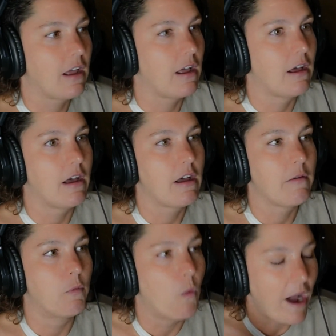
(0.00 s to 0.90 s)
a
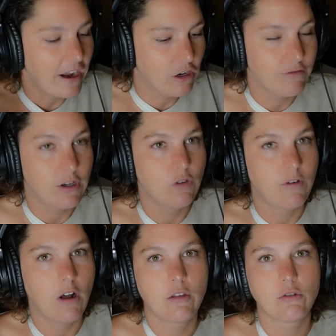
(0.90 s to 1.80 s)
wider view of
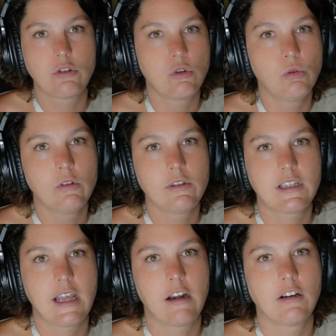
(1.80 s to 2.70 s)
all those tools
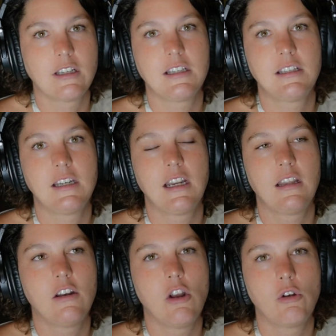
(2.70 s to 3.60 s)
that are existing in
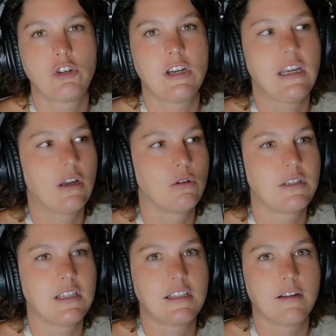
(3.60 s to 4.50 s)
the Notion
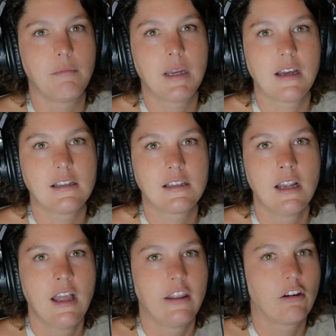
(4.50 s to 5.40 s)
ecosystem because
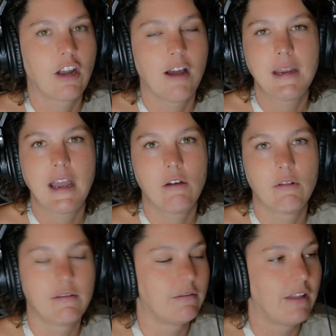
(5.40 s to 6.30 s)
they're coming out
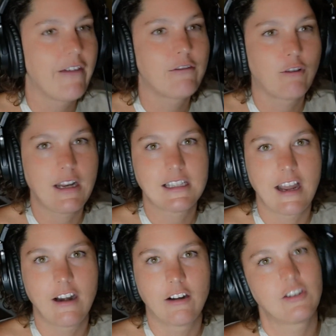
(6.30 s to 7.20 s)
left, right, and
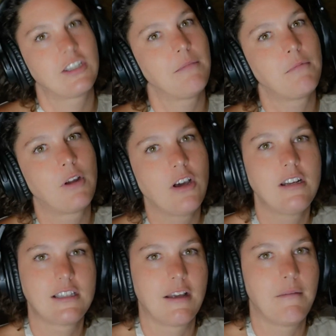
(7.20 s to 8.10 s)
center, some
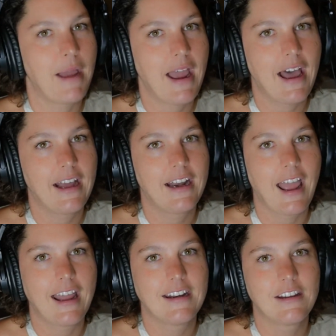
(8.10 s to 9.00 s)
good, some bad.
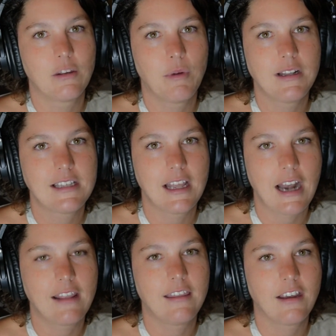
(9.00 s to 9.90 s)
And the ones that
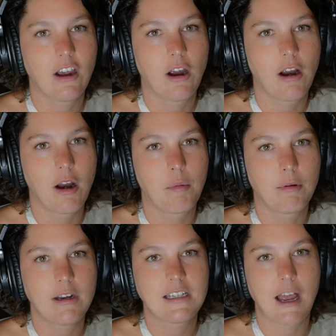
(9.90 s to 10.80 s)
I think are
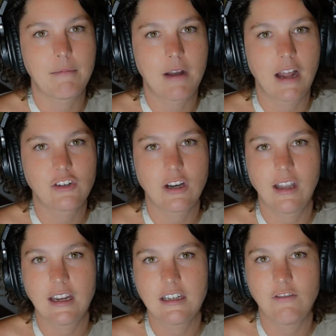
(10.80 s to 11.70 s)
pretty top notch, I'd
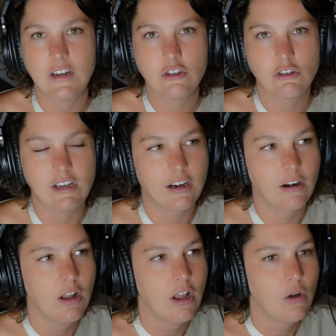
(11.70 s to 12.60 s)
like to feature
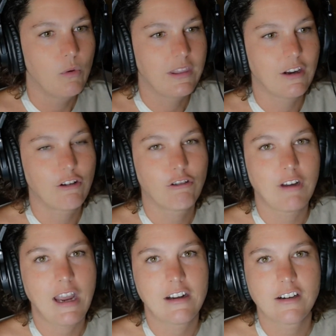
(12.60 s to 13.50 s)
here with their
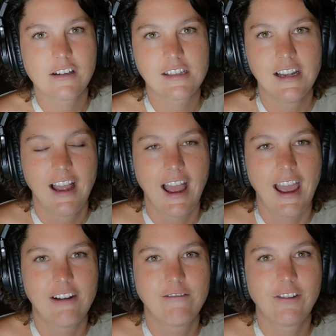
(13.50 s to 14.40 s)
creators.
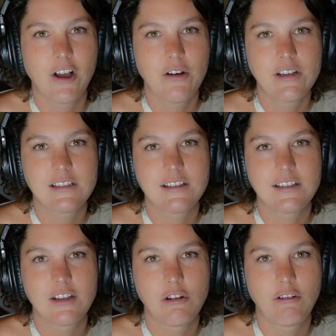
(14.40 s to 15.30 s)
And Flo has
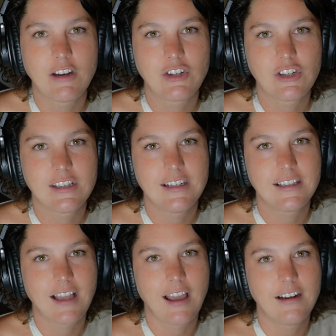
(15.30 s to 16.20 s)
so graciously
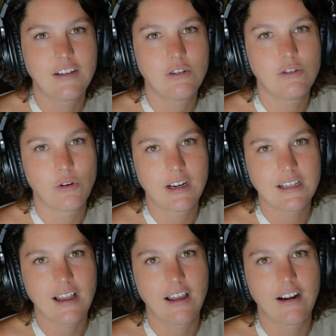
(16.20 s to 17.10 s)
decided to join
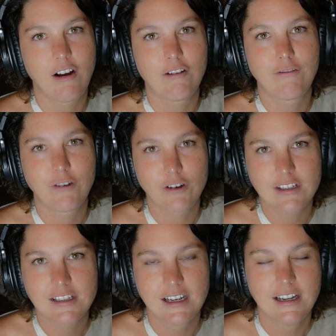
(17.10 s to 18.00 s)
us on our
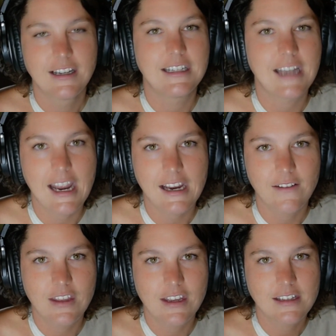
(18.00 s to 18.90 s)
first day
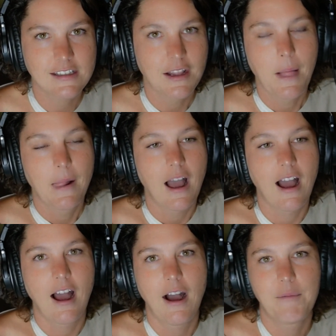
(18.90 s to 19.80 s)
of this.
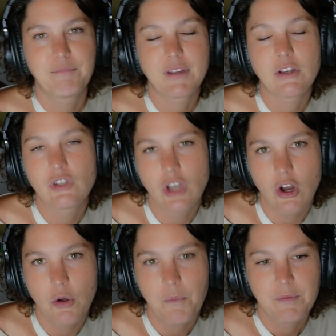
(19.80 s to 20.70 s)

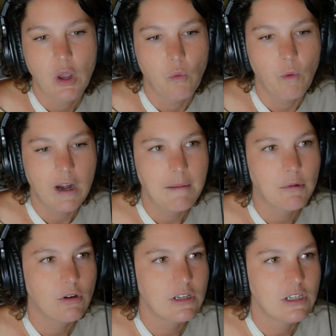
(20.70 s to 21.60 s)
So, what I'm
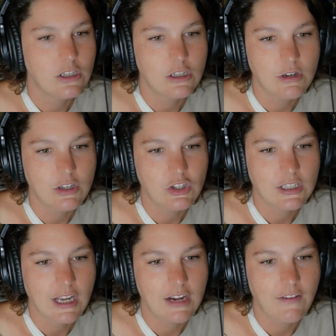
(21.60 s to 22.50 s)
going to do is
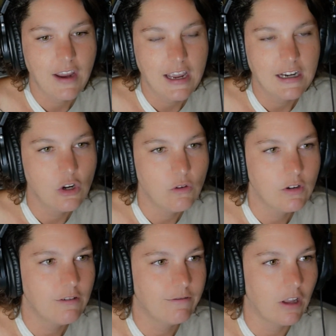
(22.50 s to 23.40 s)
just kind of hand it over
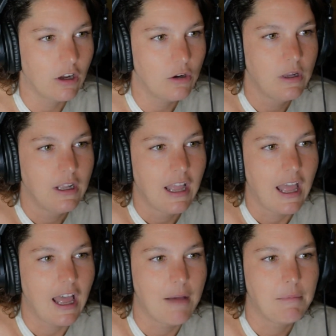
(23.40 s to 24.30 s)
to Flo,
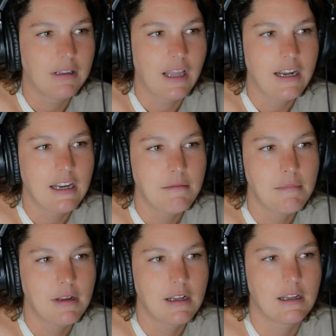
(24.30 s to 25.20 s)
let
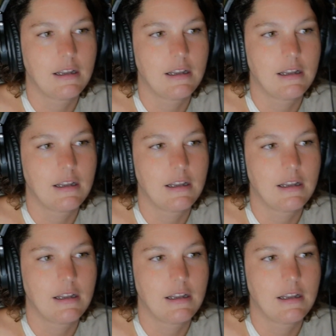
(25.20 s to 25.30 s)
him